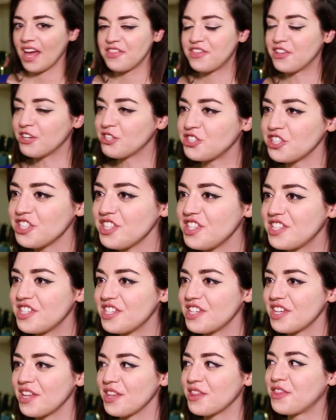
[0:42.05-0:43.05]
They're
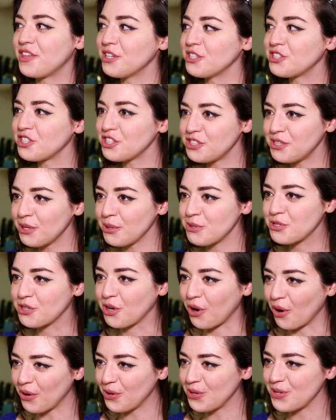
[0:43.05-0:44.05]
just they're just those
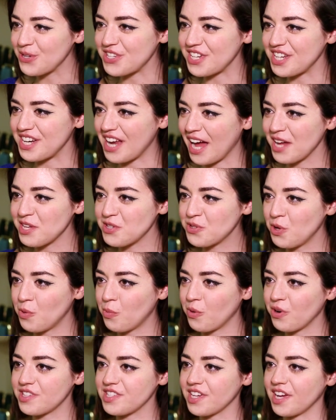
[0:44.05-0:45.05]
girls in high school
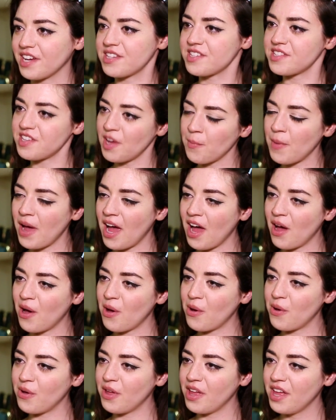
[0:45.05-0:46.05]
where it's like
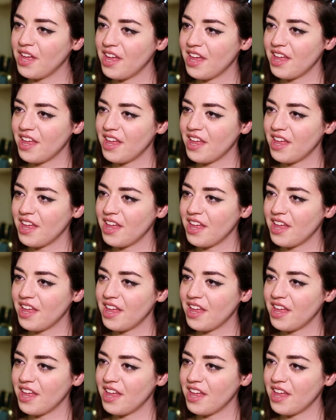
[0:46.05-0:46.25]
somehow